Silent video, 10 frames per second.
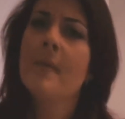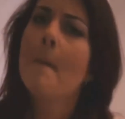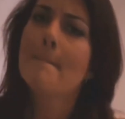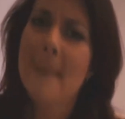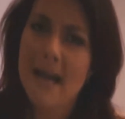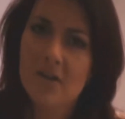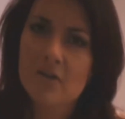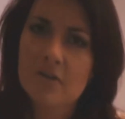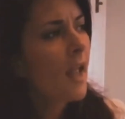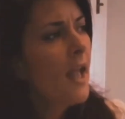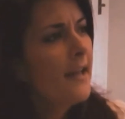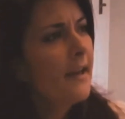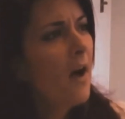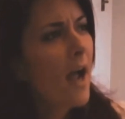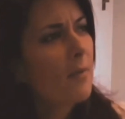manners.
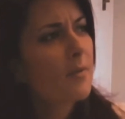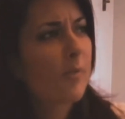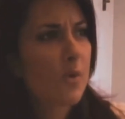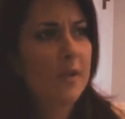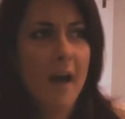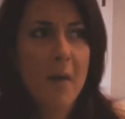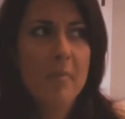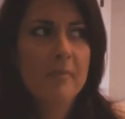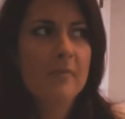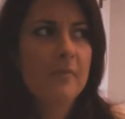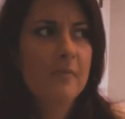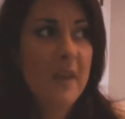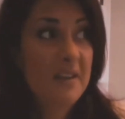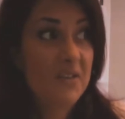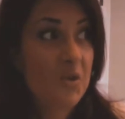Now I was brought up,
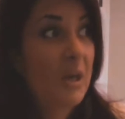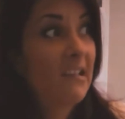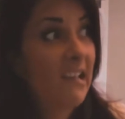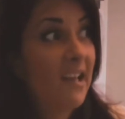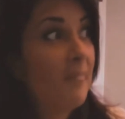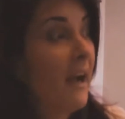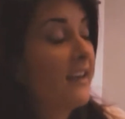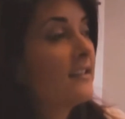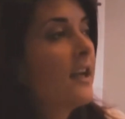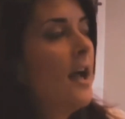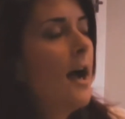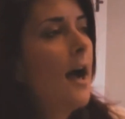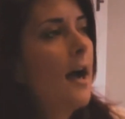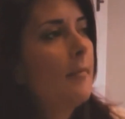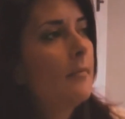very strictly mind,
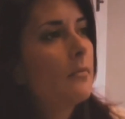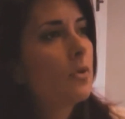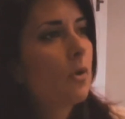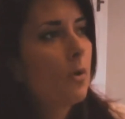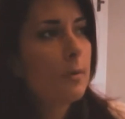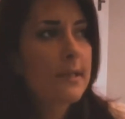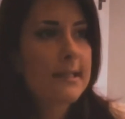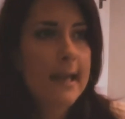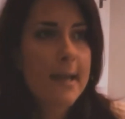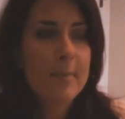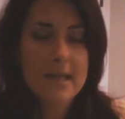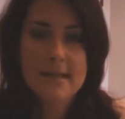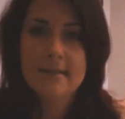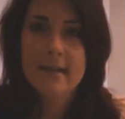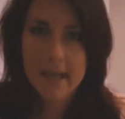to always say
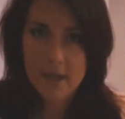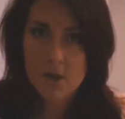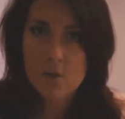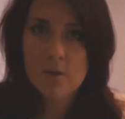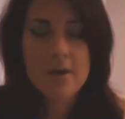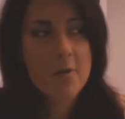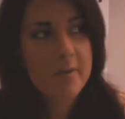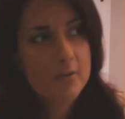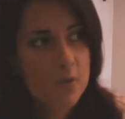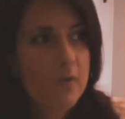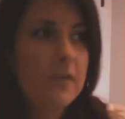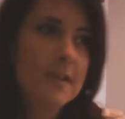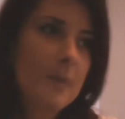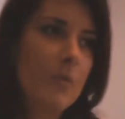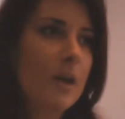please and thank you and open the door for
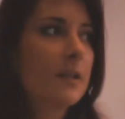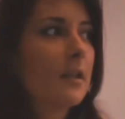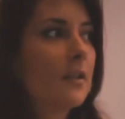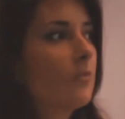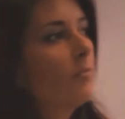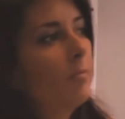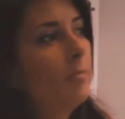someone and...